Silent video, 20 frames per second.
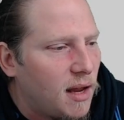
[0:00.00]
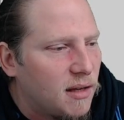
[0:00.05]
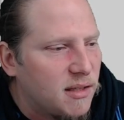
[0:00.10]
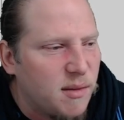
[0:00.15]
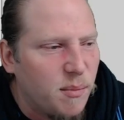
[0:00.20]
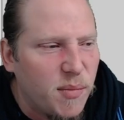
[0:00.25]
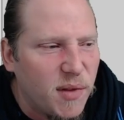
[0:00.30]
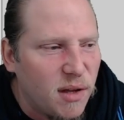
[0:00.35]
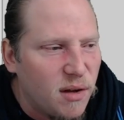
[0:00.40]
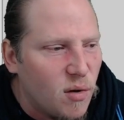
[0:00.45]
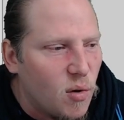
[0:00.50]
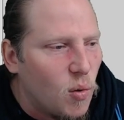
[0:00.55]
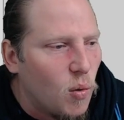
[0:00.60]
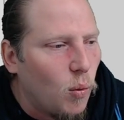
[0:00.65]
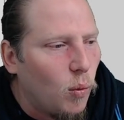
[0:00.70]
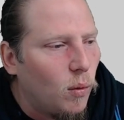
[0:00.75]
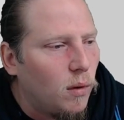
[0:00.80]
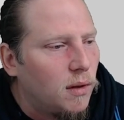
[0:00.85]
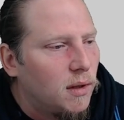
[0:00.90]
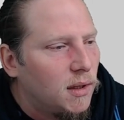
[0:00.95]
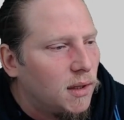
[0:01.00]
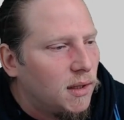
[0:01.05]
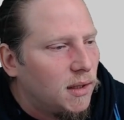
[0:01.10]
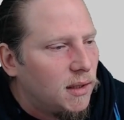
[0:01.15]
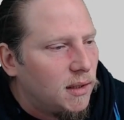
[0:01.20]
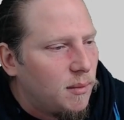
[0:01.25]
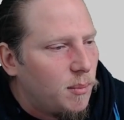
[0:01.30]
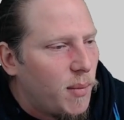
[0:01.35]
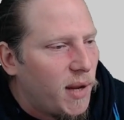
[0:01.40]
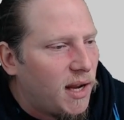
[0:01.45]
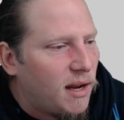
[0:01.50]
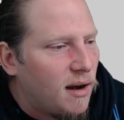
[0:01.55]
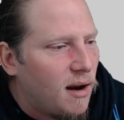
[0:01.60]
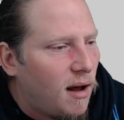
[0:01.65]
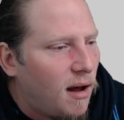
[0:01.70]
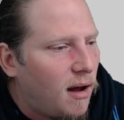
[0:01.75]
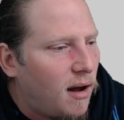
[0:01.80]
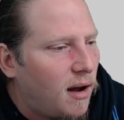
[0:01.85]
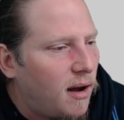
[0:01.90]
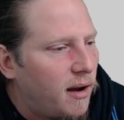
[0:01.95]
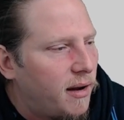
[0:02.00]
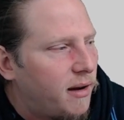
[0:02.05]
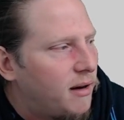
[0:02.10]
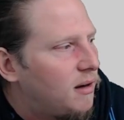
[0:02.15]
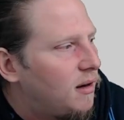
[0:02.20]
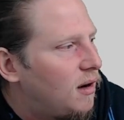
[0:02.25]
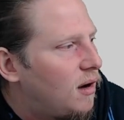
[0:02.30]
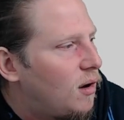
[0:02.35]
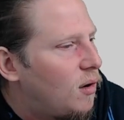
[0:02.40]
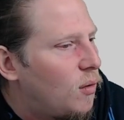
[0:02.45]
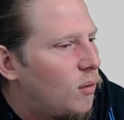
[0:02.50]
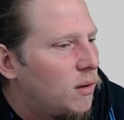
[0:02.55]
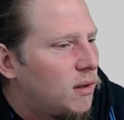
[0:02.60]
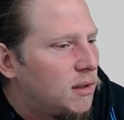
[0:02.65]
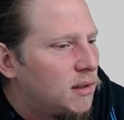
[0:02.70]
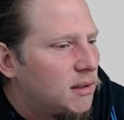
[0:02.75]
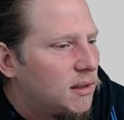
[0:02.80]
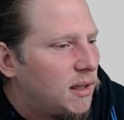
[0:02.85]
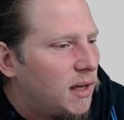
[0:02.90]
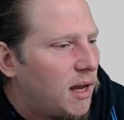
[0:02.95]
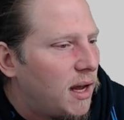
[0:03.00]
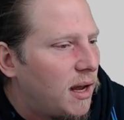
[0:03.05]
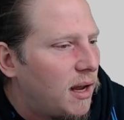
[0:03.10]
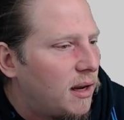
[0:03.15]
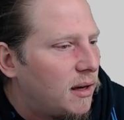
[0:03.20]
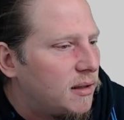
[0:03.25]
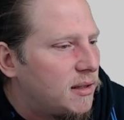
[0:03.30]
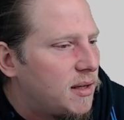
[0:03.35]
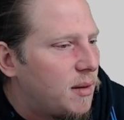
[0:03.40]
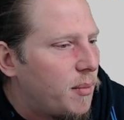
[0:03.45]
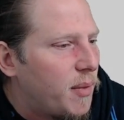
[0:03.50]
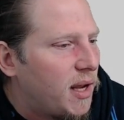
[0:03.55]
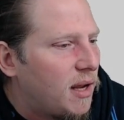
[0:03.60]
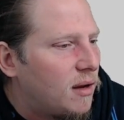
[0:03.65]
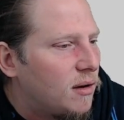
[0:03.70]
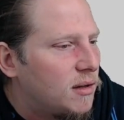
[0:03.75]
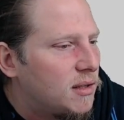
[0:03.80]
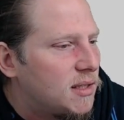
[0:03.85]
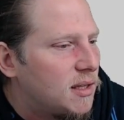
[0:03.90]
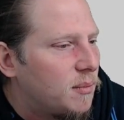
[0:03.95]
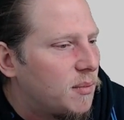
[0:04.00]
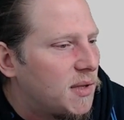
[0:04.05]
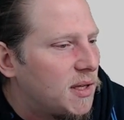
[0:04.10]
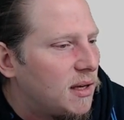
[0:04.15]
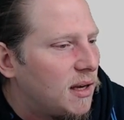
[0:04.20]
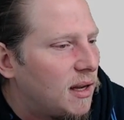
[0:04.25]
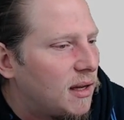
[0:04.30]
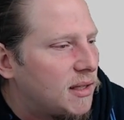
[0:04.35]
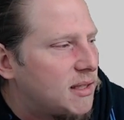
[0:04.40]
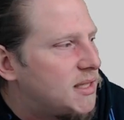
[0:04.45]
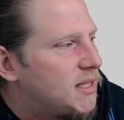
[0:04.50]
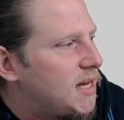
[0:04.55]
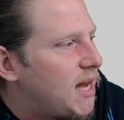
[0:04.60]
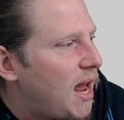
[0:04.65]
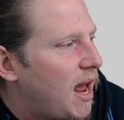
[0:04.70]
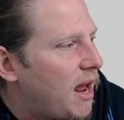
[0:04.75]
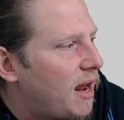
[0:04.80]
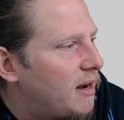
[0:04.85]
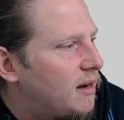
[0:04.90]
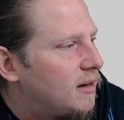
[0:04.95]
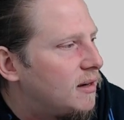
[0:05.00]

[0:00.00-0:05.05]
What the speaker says: Something cool. Make it high glow, and you make it something like 10.